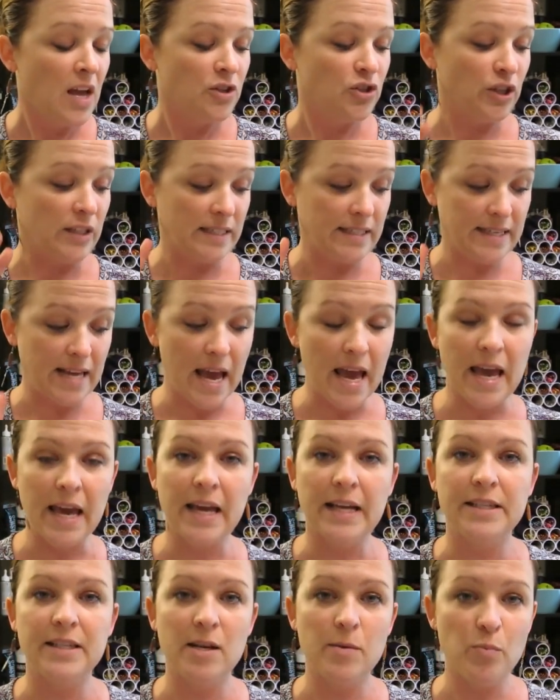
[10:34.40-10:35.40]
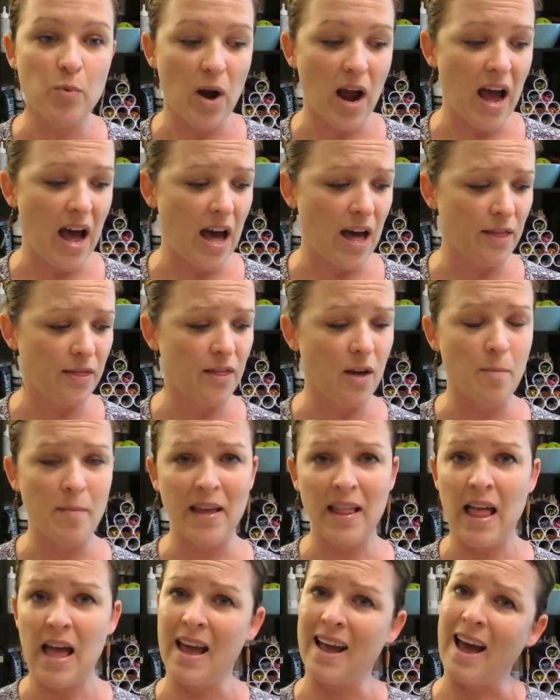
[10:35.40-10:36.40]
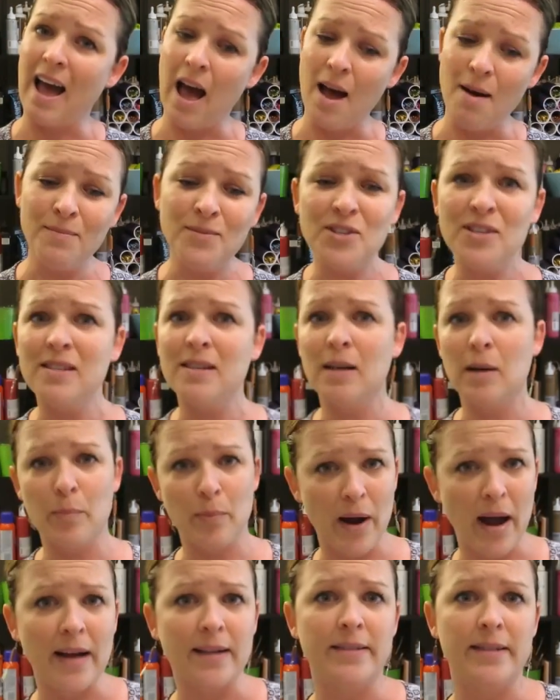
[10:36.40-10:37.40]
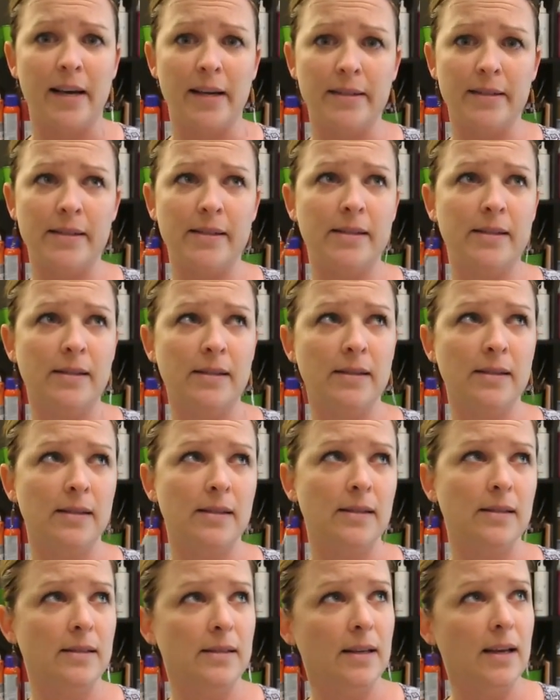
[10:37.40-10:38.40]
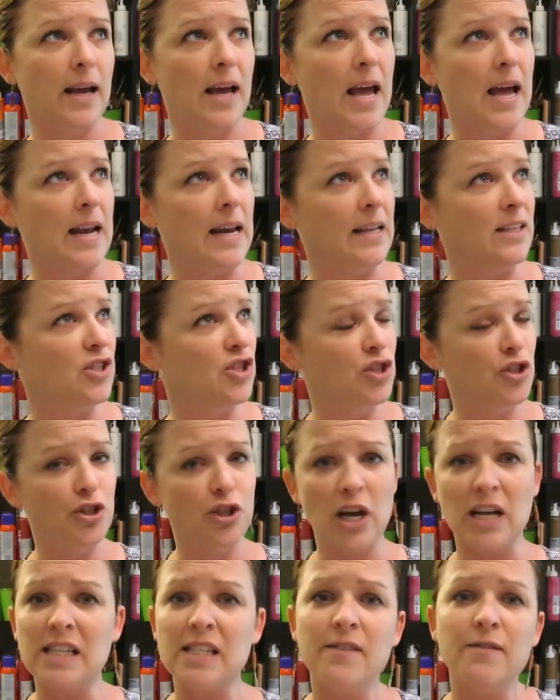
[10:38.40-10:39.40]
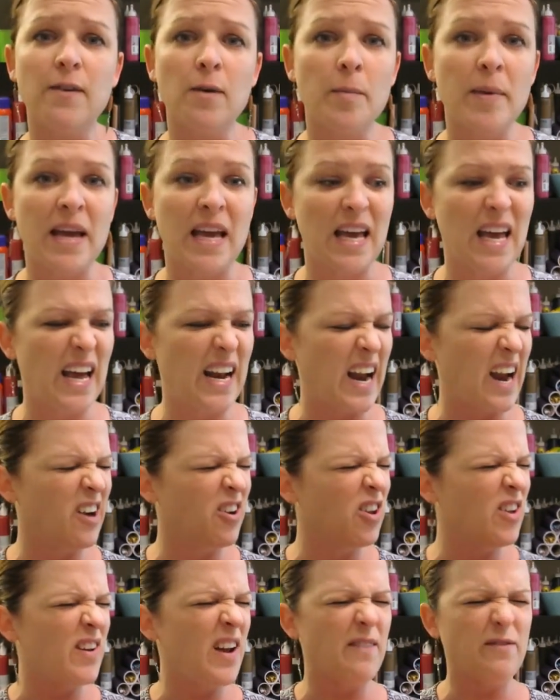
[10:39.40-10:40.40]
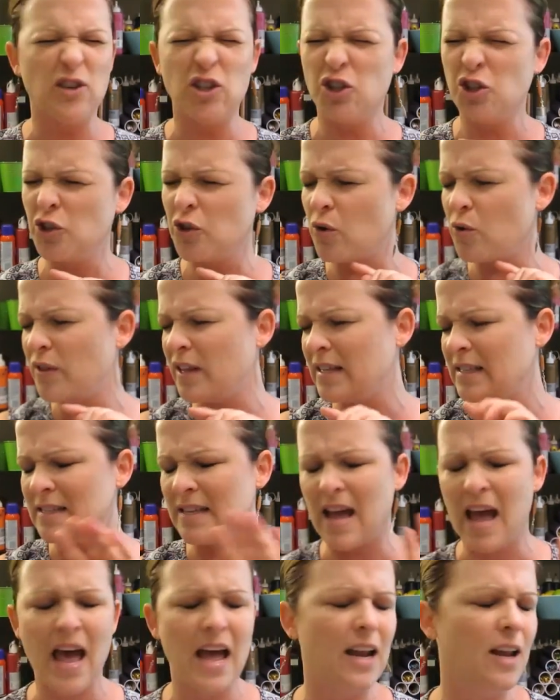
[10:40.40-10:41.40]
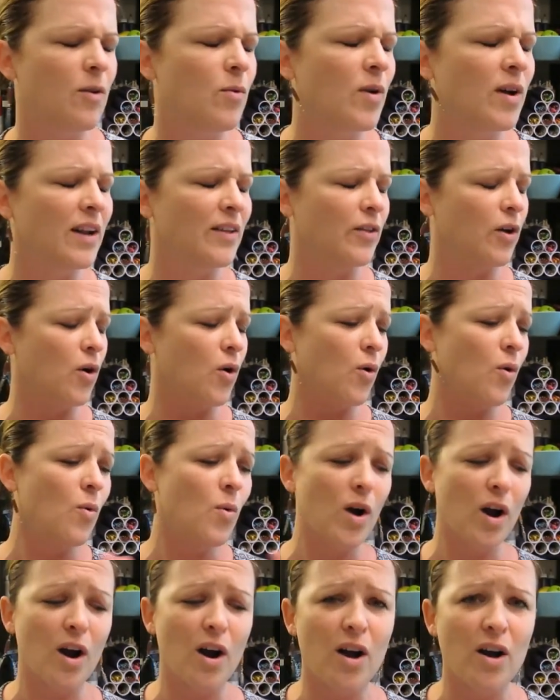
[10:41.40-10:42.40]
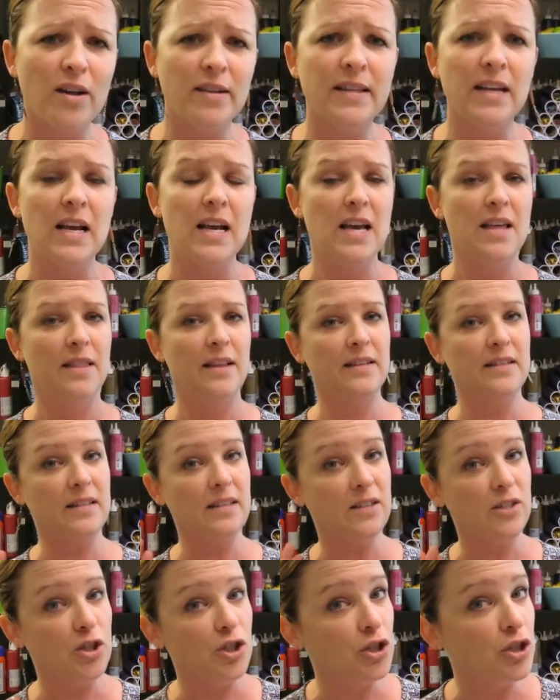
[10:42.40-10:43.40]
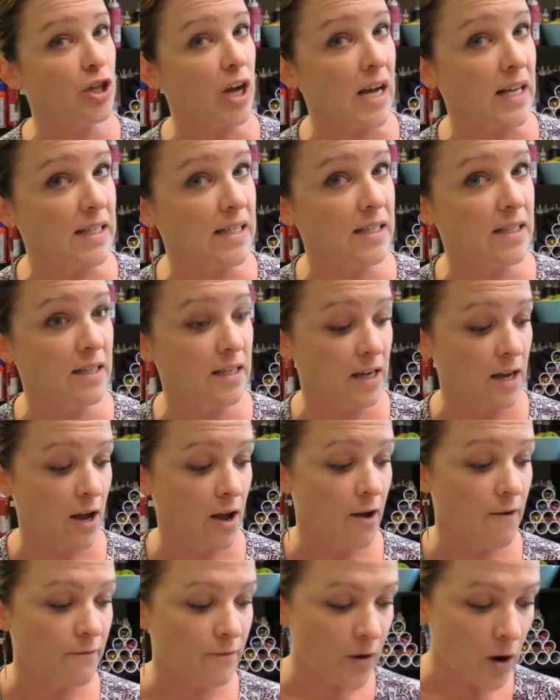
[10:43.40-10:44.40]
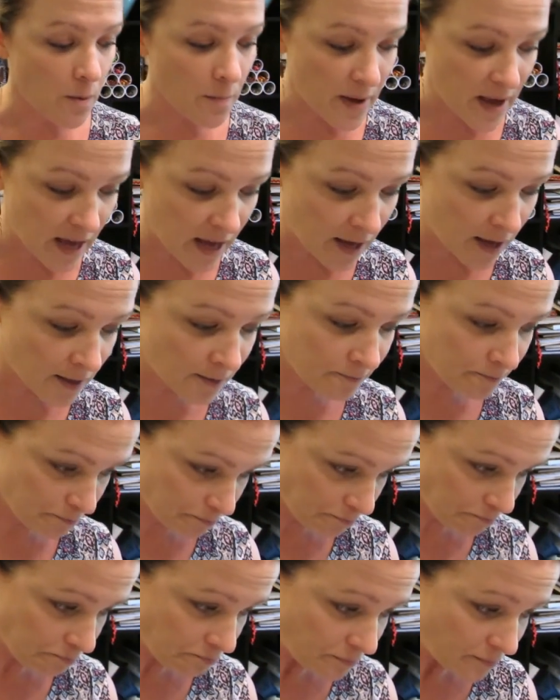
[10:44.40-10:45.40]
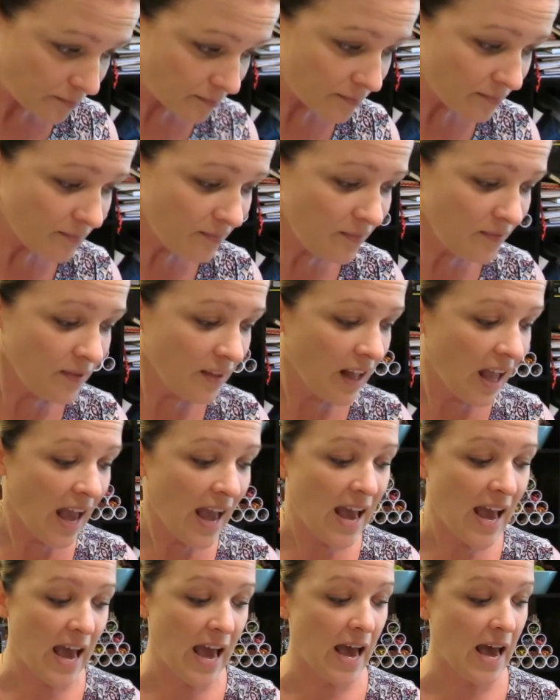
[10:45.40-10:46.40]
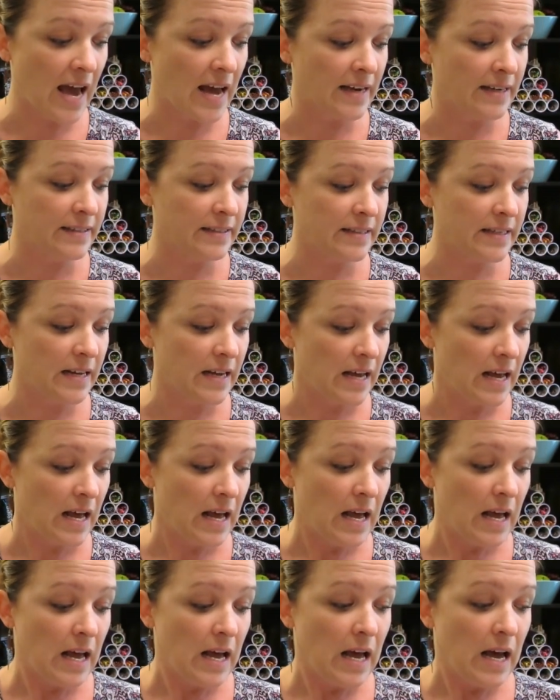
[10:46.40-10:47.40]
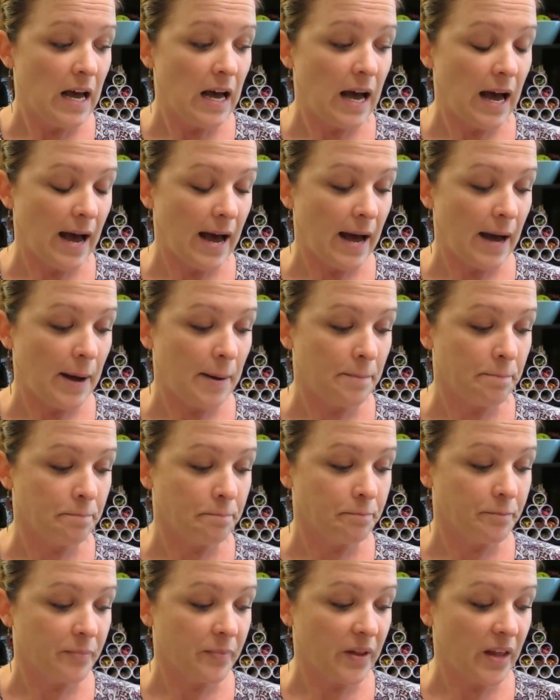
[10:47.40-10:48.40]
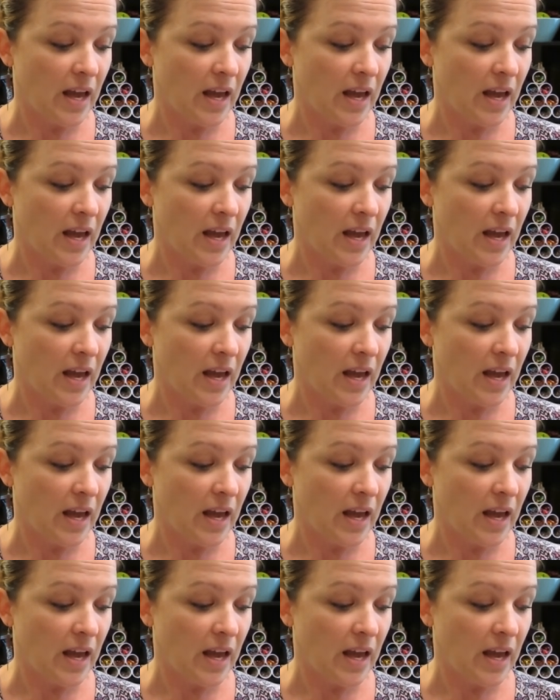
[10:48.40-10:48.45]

just take a deep breath and be like i'm just gonna practice and it's just for me and i don't even have to show this to anyone in the whole world this is just for me and um